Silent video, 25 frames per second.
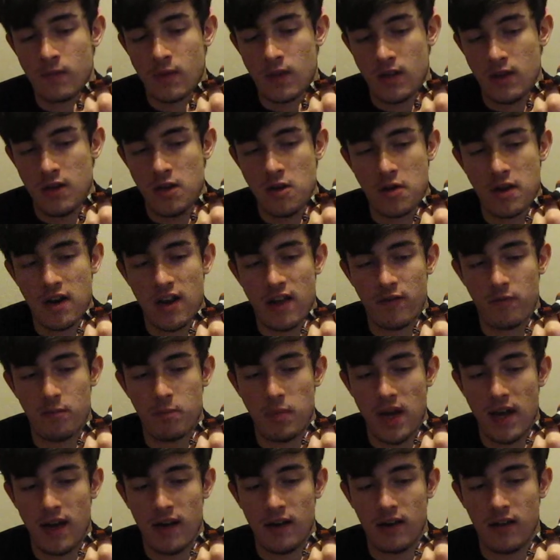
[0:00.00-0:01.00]
You can have
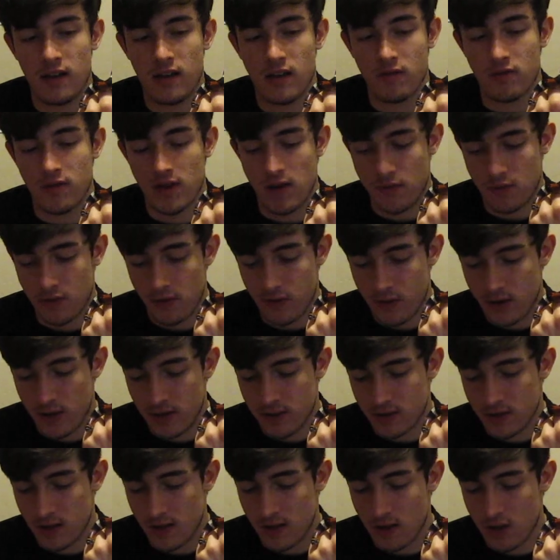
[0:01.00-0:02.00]
banding of different
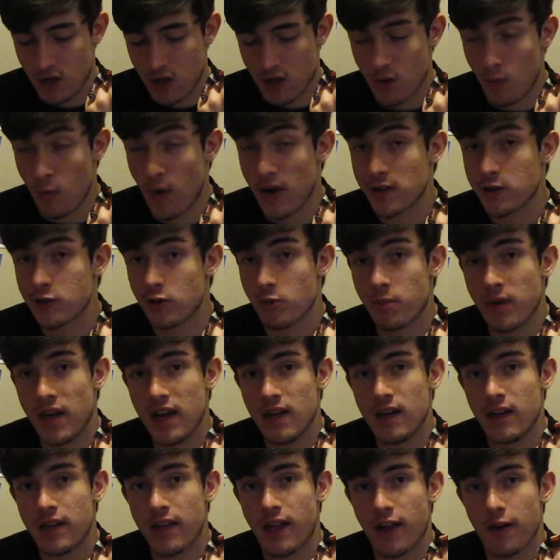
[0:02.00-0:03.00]
things, like the Western
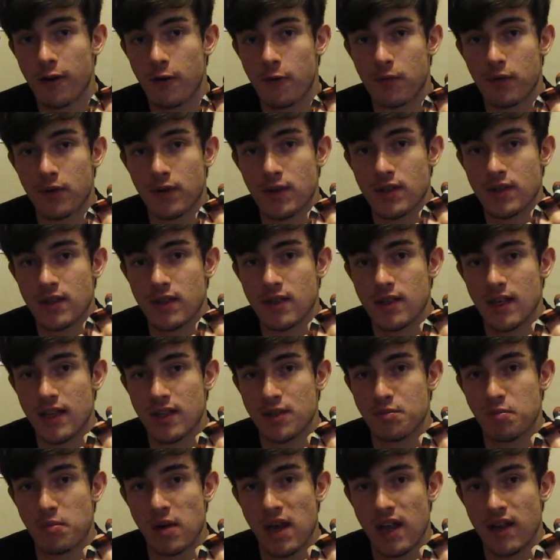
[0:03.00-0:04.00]
banded gecko, for instance, has
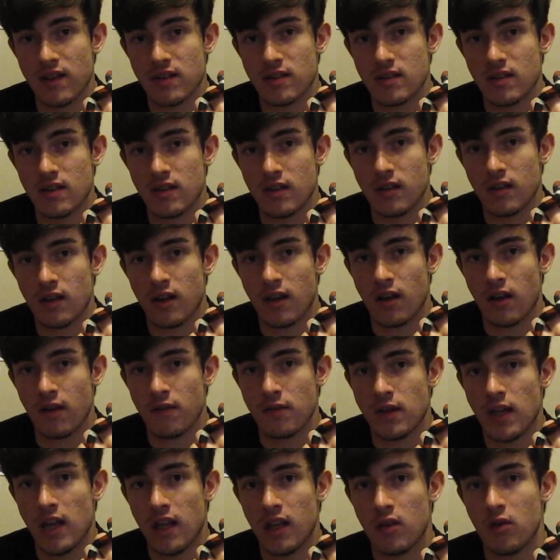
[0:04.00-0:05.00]
bands of
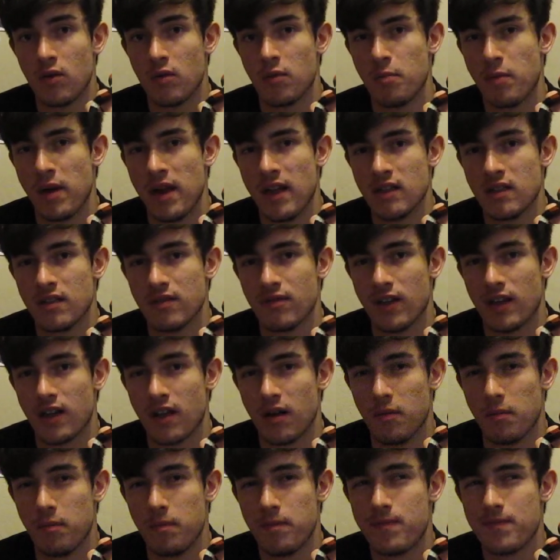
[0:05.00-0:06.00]
yellow and bands of like
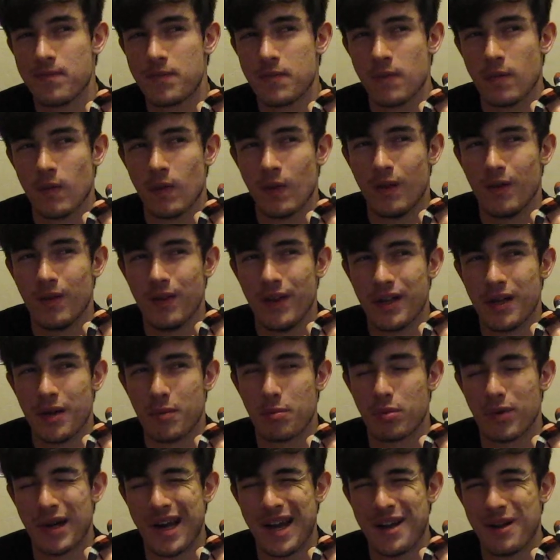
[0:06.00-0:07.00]
a
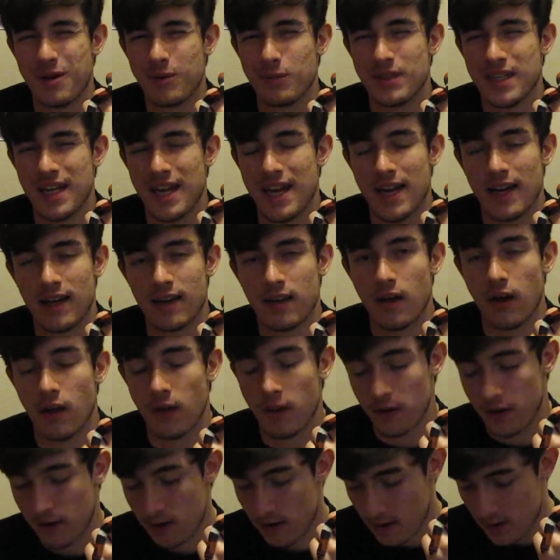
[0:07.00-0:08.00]
brown tan
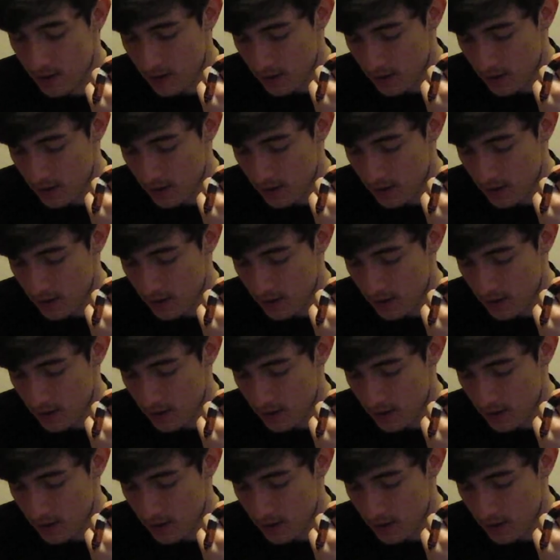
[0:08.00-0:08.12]
color.